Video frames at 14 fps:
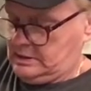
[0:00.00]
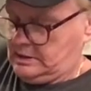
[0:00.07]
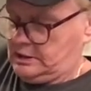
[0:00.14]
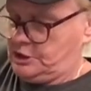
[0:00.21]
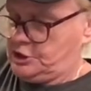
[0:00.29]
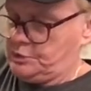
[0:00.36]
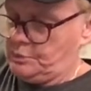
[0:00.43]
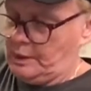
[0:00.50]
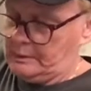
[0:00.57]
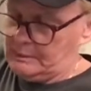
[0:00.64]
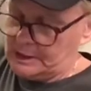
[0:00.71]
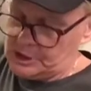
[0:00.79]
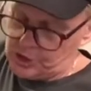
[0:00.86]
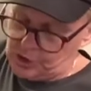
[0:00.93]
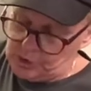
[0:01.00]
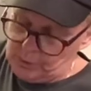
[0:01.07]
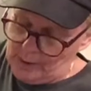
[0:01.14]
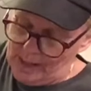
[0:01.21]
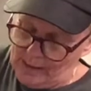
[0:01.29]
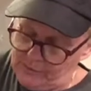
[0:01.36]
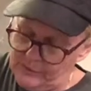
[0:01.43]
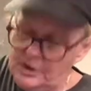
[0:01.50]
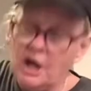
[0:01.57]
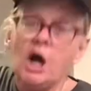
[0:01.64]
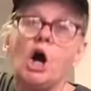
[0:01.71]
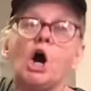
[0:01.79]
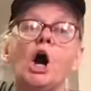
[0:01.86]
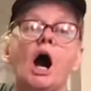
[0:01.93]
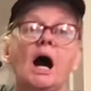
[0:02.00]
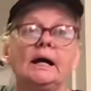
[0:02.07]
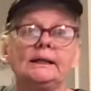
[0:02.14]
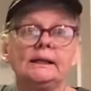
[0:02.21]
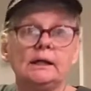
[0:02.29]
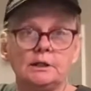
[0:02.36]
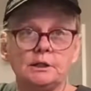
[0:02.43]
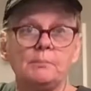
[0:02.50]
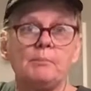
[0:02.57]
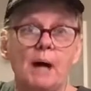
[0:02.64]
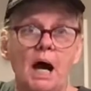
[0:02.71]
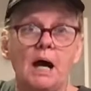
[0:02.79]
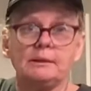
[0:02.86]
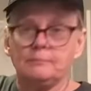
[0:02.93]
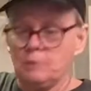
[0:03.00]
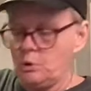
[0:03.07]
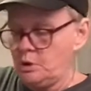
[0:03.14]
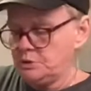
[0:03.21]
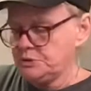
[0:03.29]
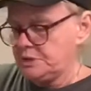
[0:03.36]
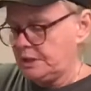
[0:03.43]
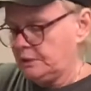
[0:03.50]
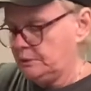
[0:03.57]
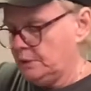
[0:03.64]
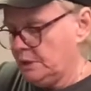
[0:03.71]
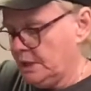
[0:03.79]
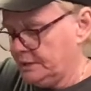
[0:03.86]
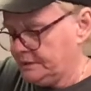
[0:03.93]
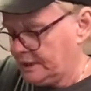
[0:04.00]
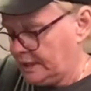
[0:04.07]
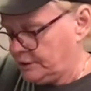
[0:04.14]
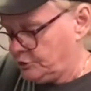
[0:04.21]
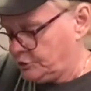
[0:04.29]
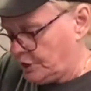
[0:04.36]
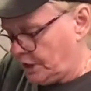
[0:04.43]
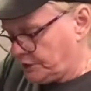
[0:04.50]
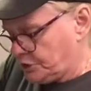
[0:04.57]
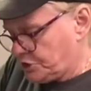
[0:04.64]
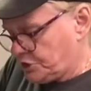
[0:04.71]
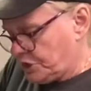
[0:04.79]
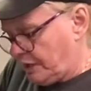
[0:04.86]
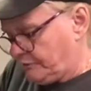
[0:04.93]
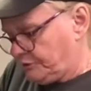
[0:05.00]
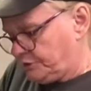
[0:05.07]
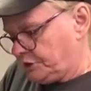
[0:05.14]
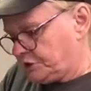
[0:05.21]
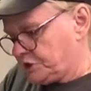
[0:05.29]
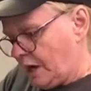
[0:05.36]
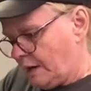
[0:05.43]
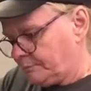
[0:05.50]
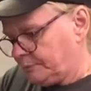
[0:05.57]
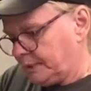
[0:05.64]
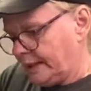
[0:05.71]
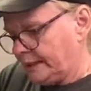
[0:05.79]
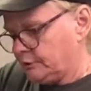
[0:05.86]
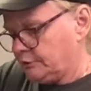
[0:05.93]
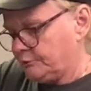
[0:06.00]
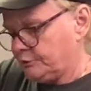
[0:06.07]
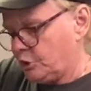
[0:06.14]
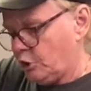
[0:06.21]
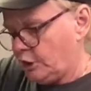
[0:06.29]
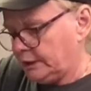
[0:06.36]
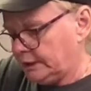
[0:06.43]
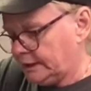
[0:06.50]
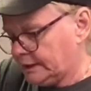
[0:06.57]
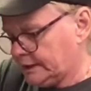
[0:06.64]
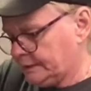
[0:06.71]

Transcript: Because you want to make sure you have honey on the bottom also, that you're not just covering the top layer of garlic.